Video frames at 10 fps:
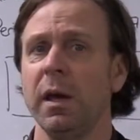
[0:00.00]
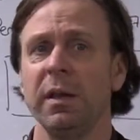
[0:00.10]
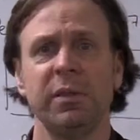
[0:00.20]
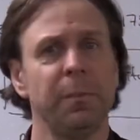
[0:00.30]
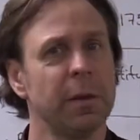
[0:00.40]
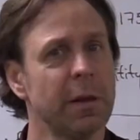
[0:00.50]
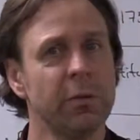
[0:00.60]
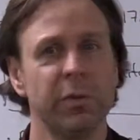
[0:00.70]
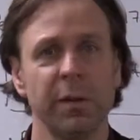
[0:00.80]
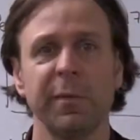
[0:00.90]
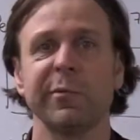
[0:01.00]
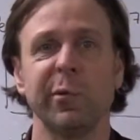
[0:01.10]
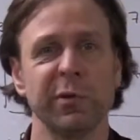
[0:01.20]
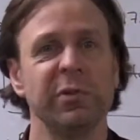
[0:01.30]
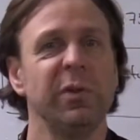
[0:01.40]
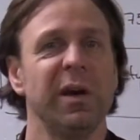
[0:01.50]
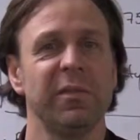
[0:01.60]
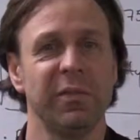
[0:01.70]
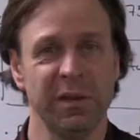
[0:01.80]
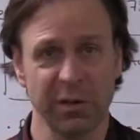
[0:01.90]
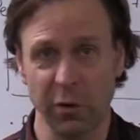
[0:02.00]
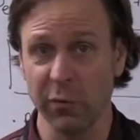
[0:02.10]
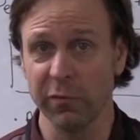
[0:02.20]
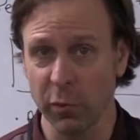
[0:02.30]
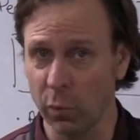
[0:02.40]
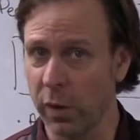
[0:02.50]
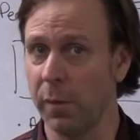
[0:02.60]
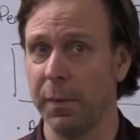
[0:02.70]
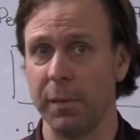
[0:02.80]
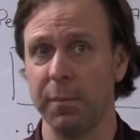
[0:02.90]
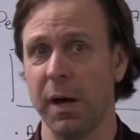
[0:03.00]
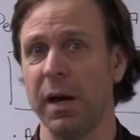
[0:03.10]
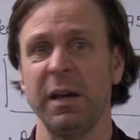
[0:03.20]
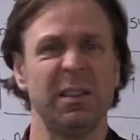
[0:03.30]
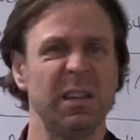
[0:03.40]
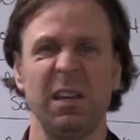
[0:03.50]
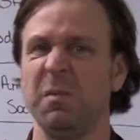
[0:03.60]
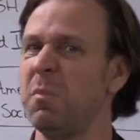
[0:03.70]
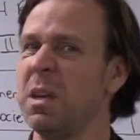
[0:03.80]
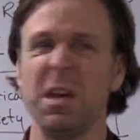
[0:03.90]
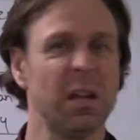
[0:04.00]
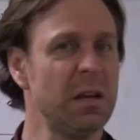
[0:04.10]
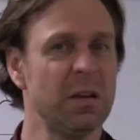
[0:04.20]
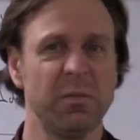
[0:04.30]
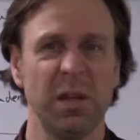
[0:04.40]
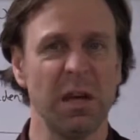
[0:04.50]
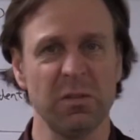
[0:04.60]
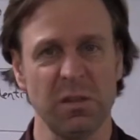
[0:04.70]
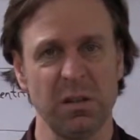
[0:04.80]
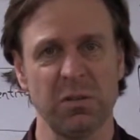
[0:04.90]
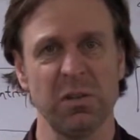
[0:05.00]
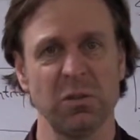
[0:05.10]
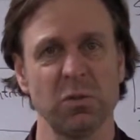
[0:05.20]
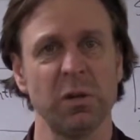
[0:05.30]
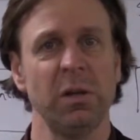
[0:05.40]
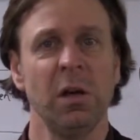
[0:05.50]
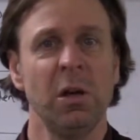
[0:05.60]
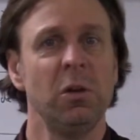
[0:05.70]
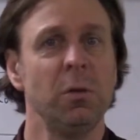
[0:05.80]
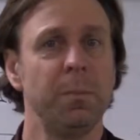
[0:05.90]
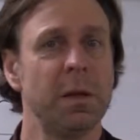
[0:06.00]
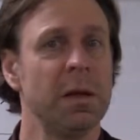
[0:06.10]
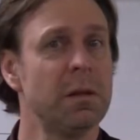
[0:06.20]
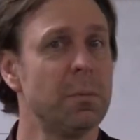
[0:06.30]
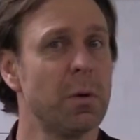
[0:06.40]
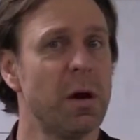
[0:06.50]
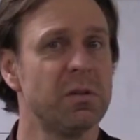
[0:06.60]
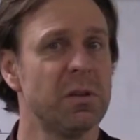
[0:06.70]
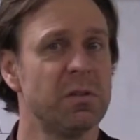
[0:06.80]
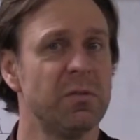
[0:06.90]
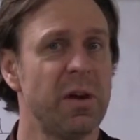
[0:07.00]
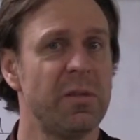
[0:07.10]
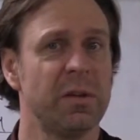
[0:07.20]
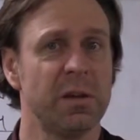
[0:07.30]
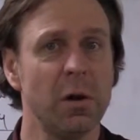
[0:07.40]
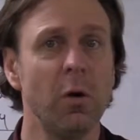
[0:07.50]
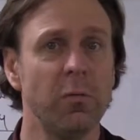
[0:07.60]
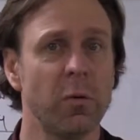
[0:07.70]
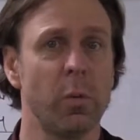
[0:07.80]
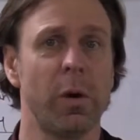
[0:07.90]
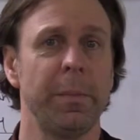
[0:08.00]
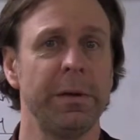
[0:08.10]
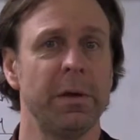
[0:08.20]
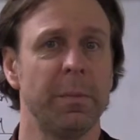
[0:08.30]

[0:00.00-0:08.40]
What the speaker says: And then below them, of course, you have an overwhelming, by the beginning of the 18th century, you begin the process of having an overwhelming